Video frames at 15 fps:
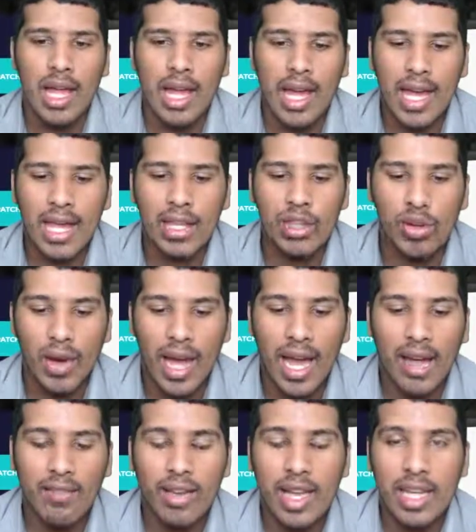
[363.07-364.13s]
and you don't
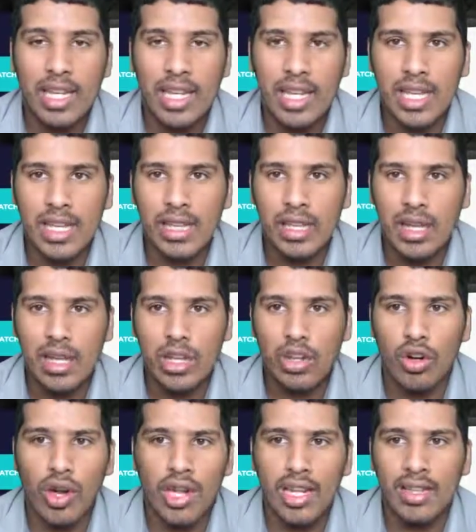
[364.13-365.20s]
have
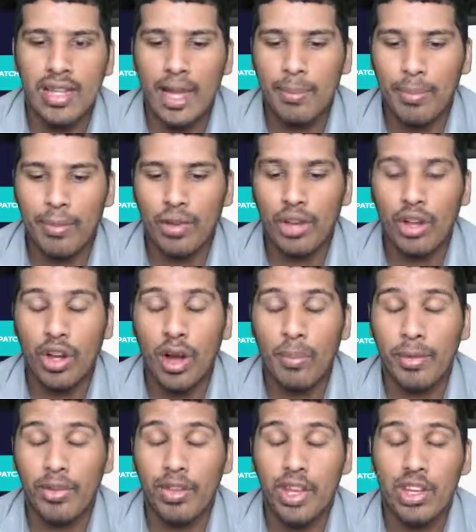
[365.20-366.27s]
any type of other
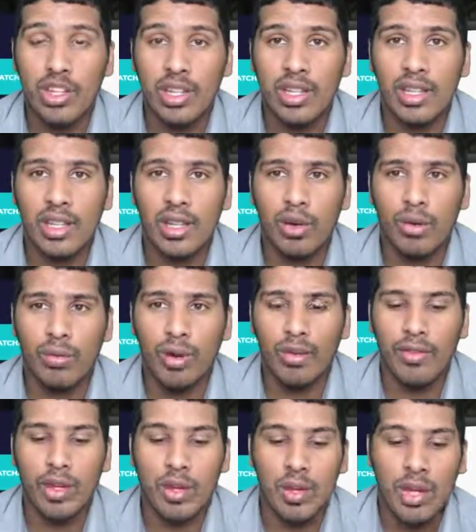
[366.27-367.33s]
compensation or
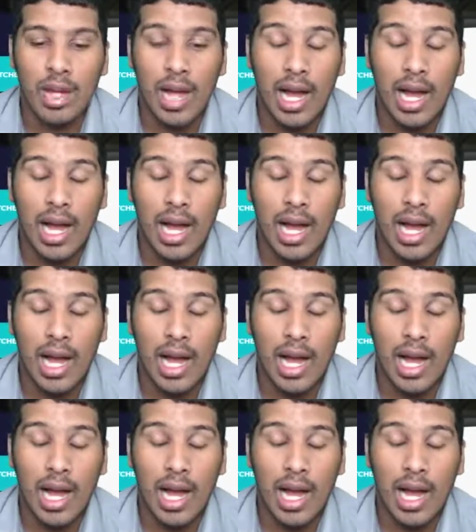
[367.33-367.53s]
revenue,